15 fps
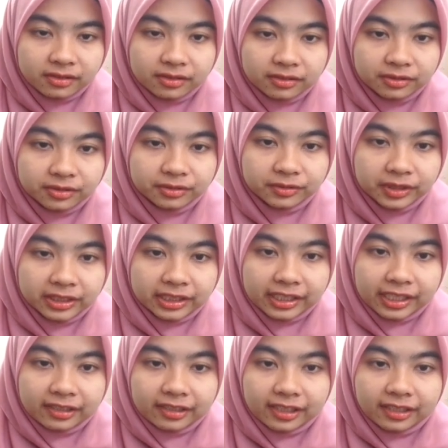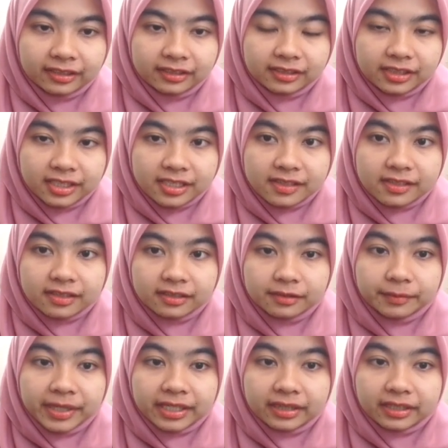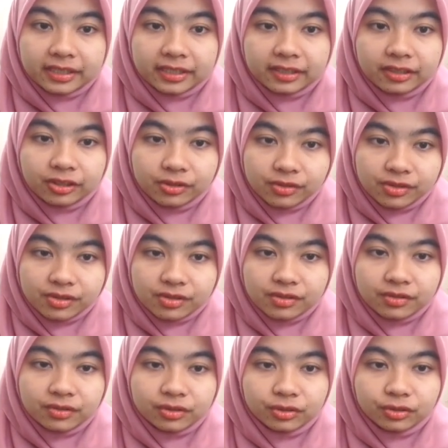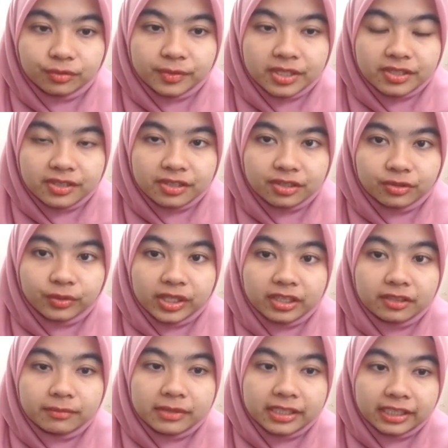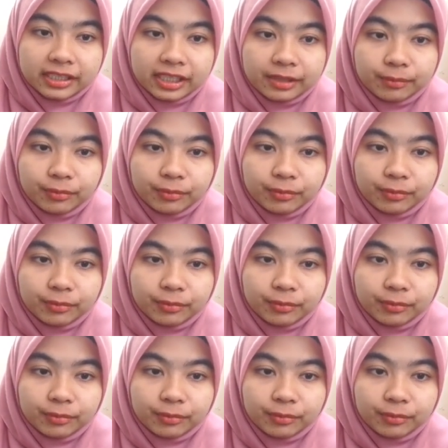So water capture angle is a method used to measure wettability